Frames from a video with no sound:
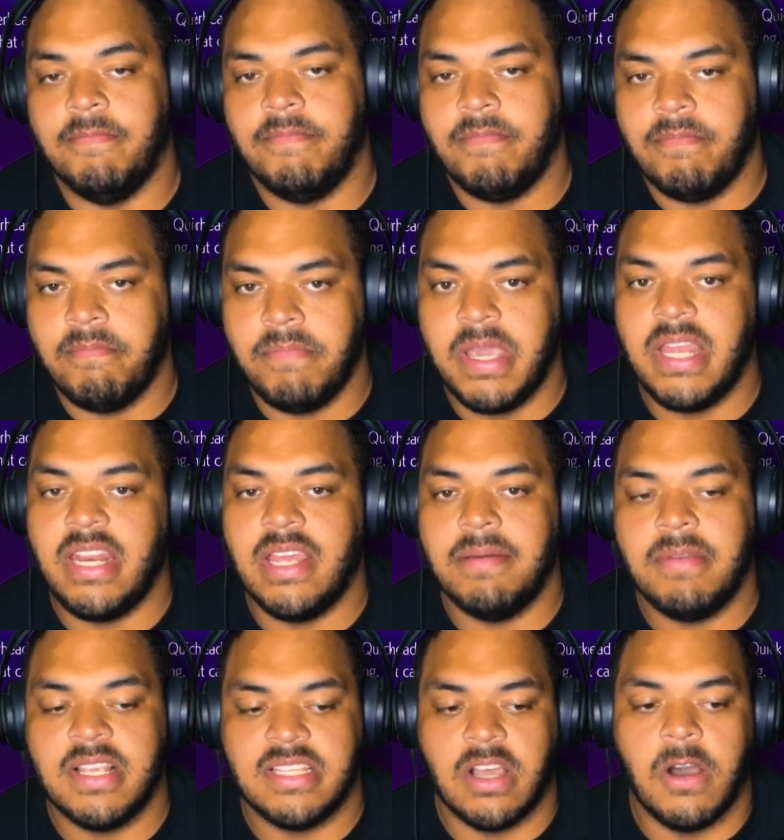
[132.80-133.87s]

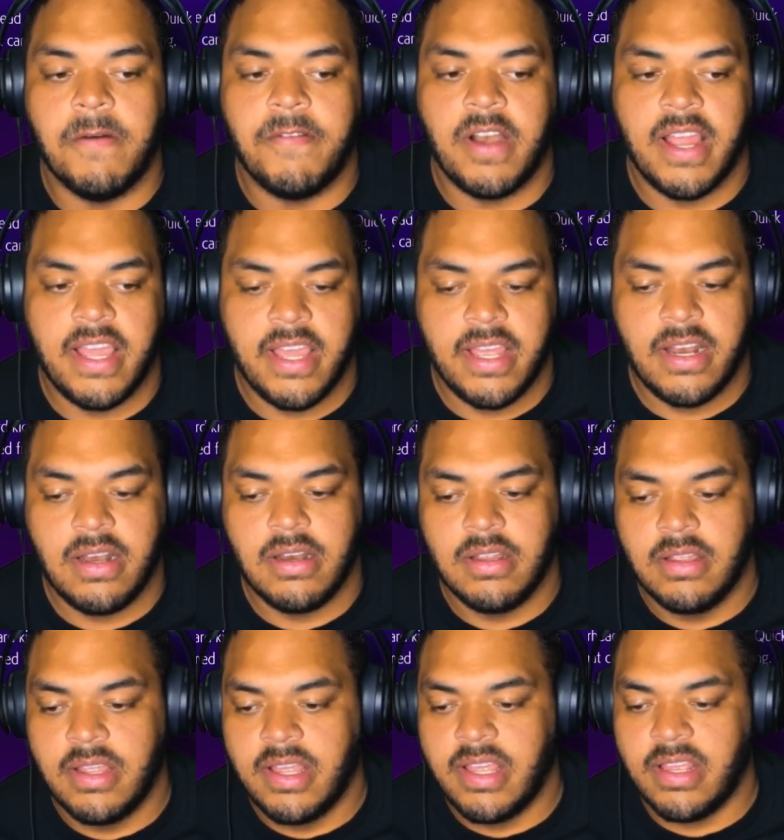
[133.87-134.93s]
Medium does an overhead
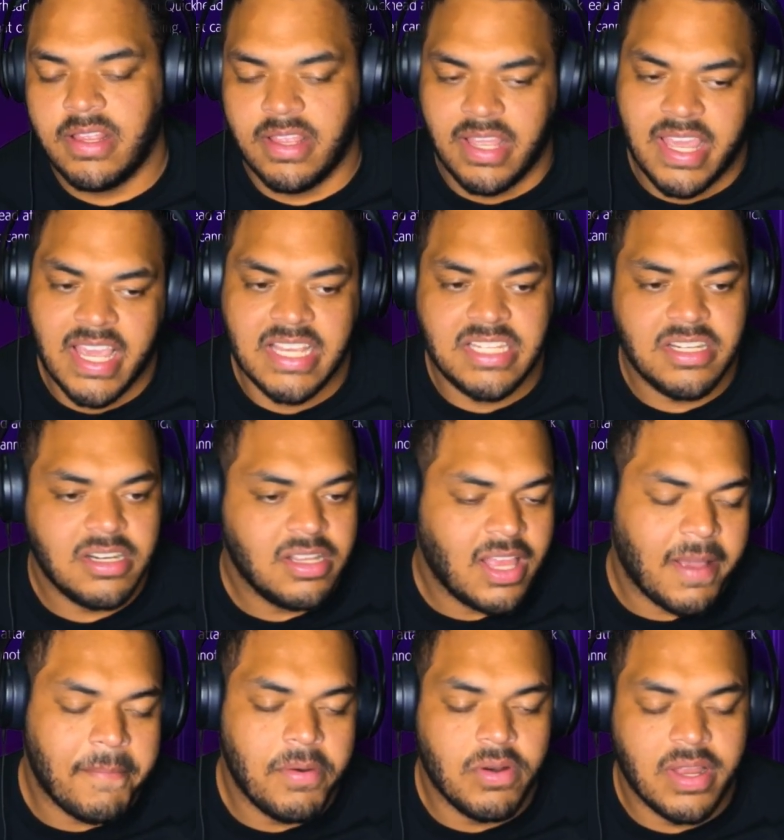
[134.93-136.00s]
in case your
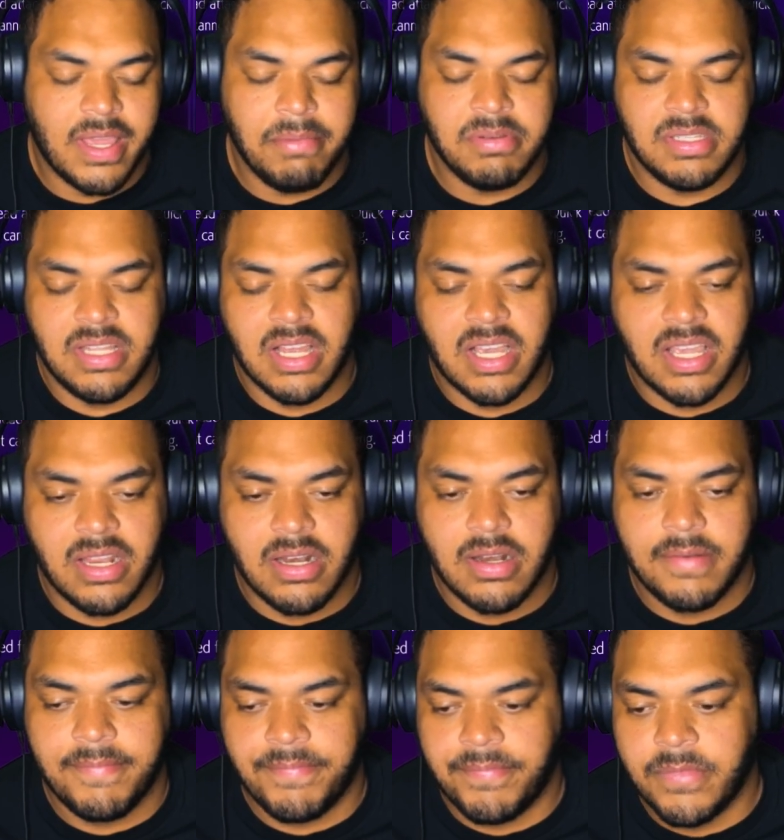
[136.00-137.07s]
opponent keeps
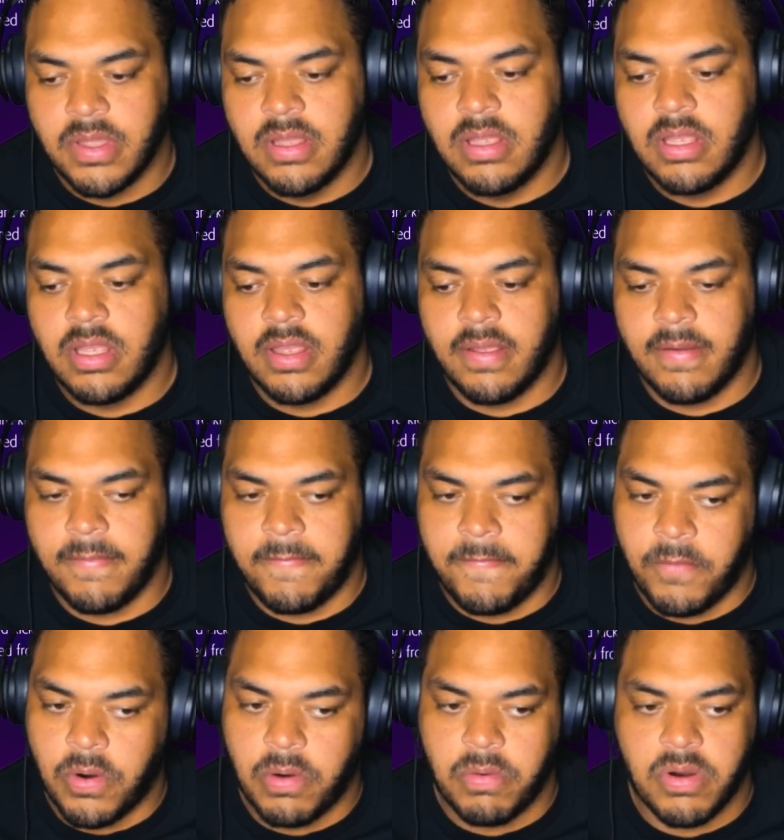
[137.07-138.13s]
ducking.
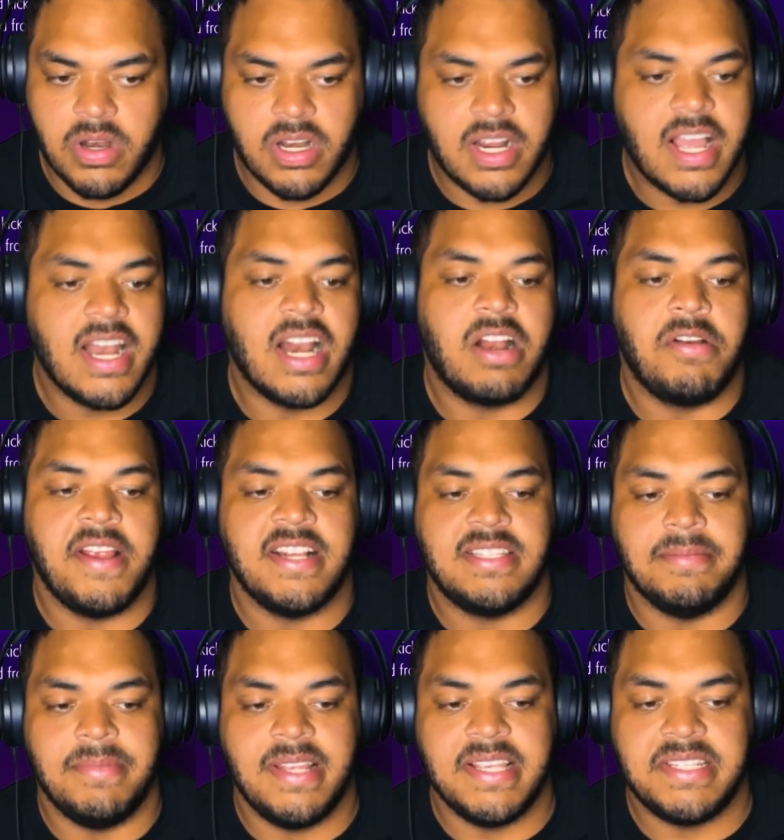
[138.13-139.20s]
Forward kind of creates
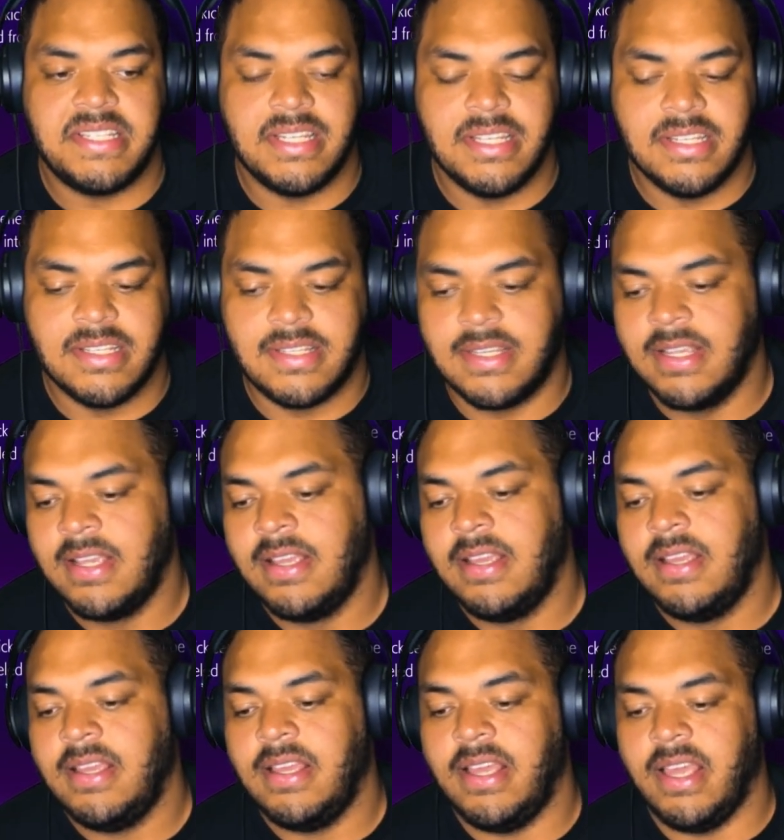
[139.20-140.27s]
some distance.
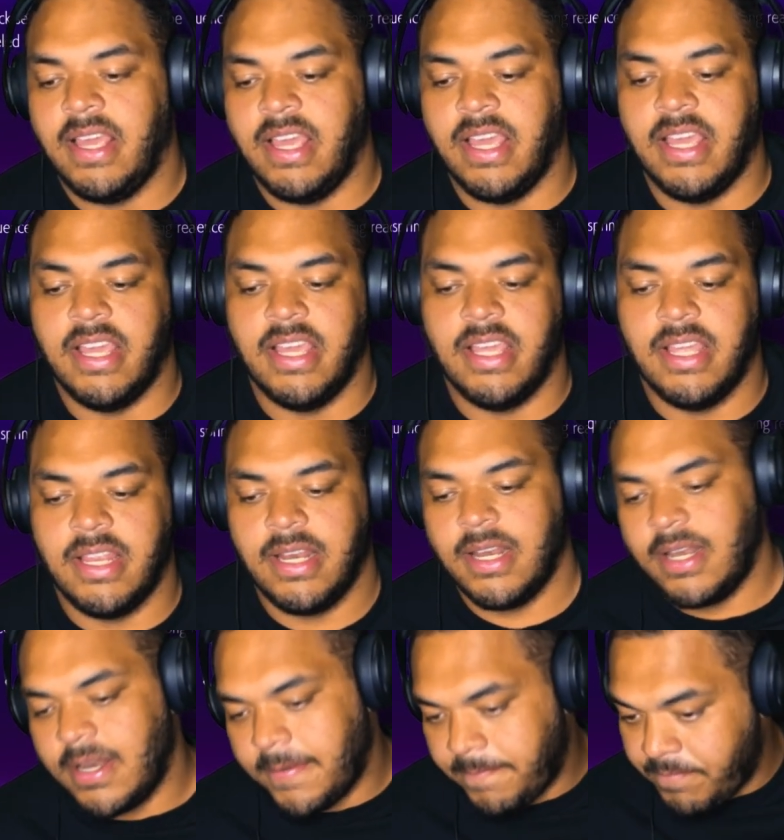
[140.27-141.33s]

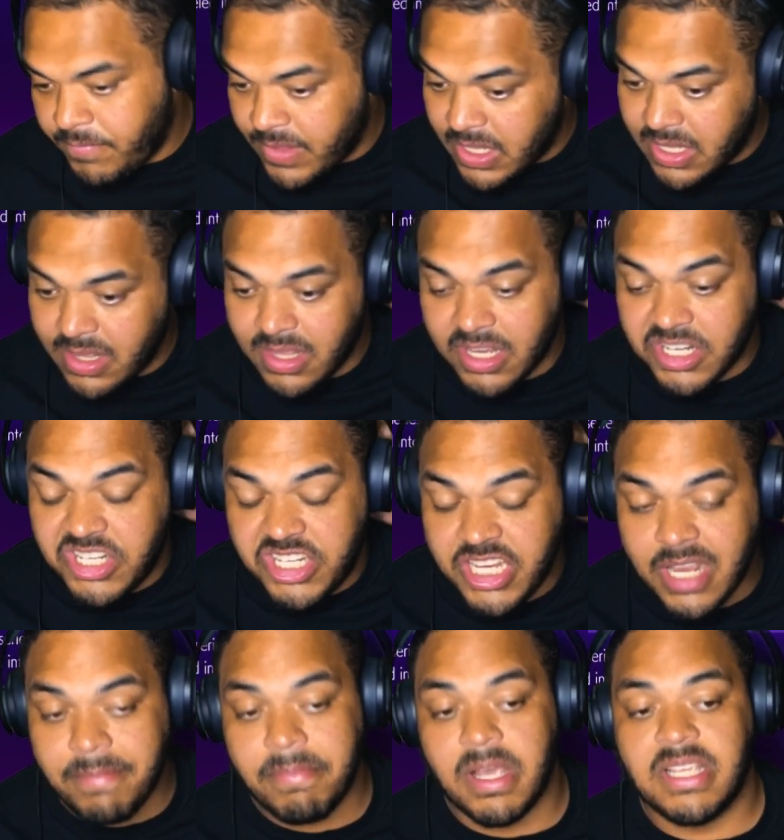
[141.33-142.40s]
And there's
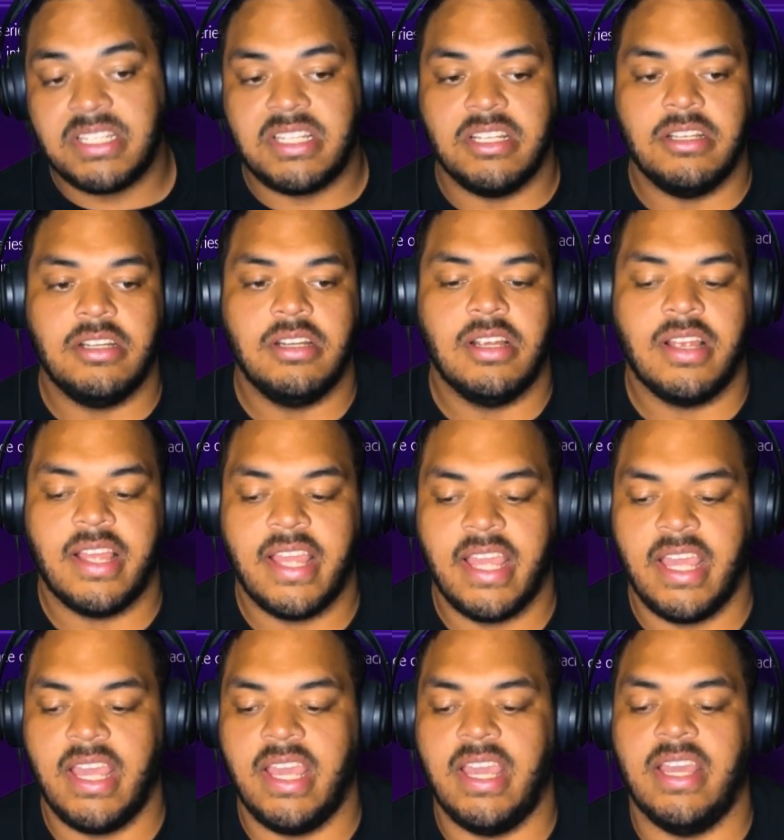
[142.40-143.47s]
chin buster
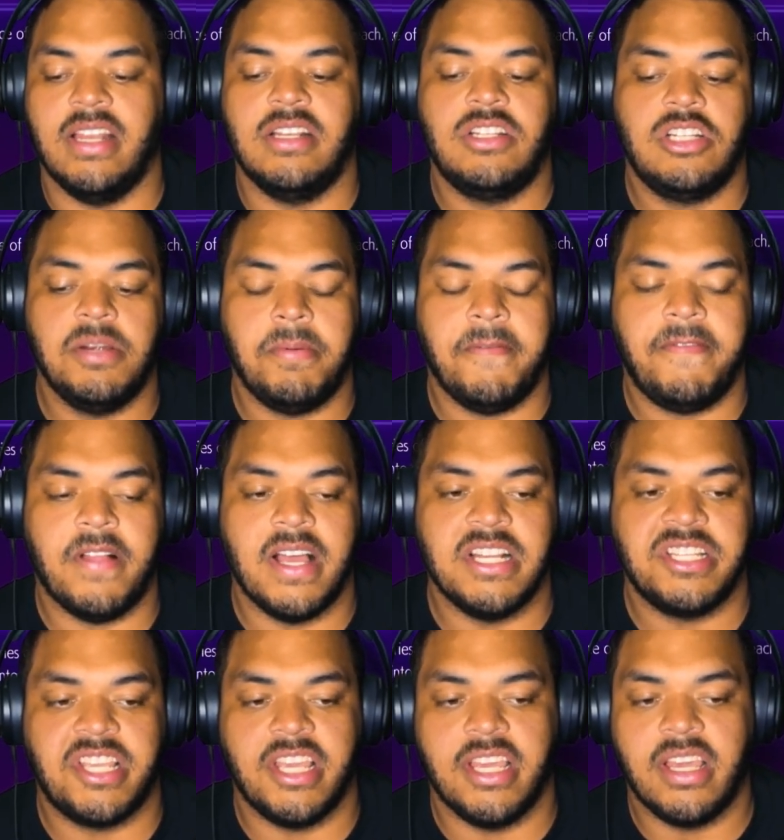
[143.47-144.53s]
and triple
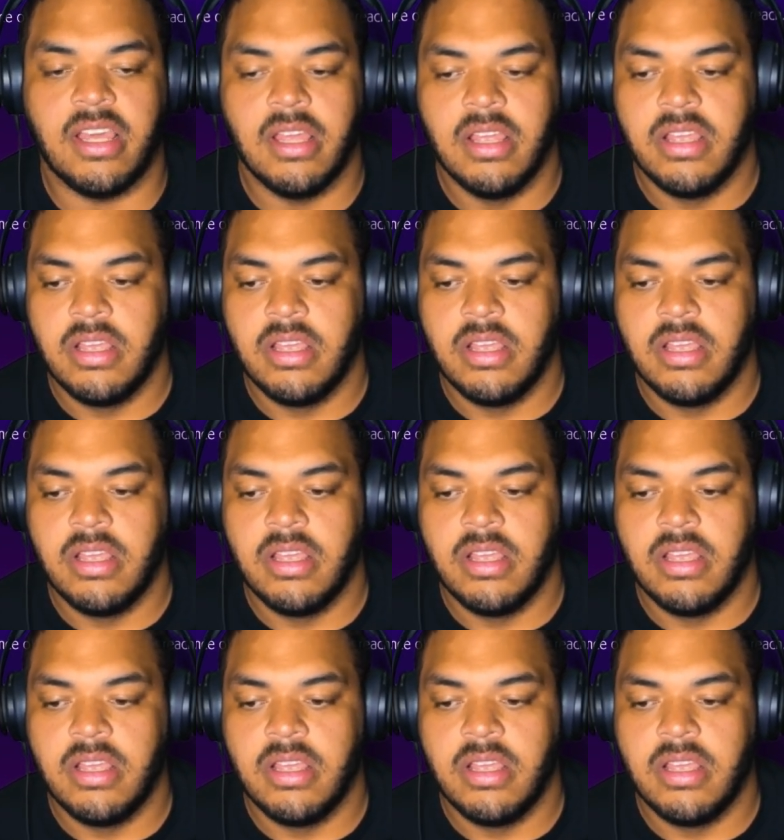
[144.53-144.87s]
flash kick.